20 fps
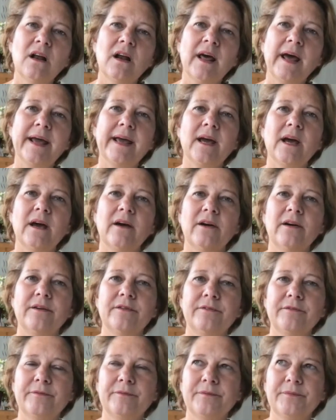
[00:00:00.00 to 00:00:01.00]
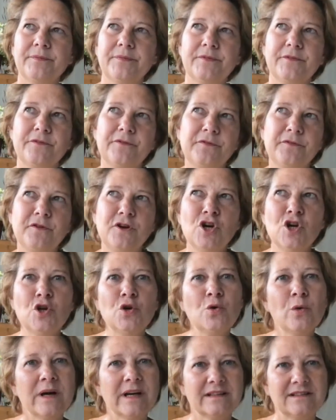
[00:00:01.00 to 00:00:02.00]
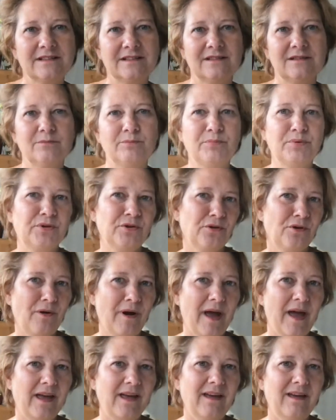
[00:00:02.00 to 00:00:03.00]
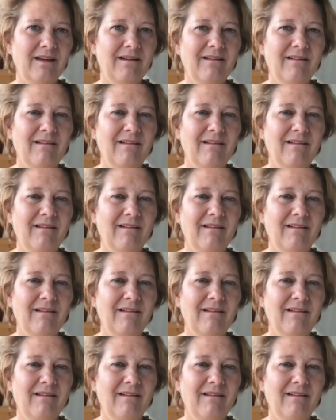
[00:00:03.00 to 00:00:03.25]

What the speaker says: like a fluid puree.